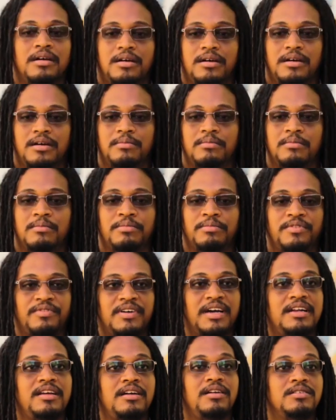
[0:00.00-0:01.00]
um,
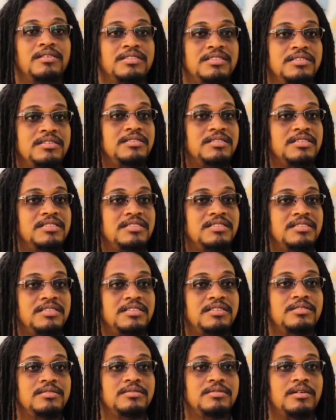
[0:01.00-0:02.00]
providing consultancy
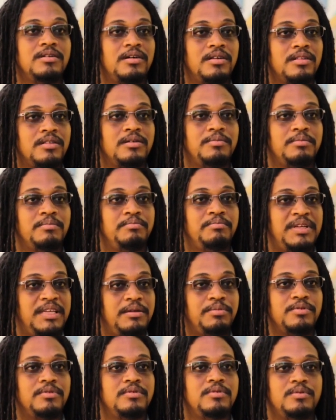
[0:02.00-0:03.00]
to other
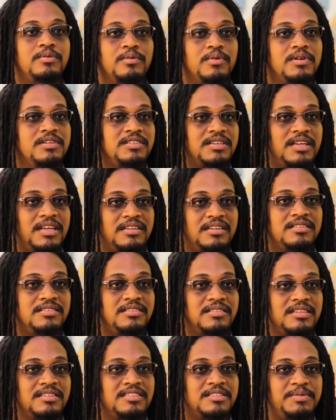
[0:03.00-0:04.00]
people who want to get
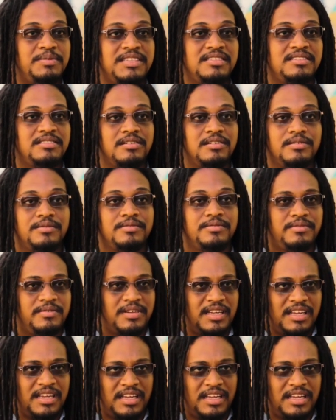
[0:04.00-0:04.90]
into the space of the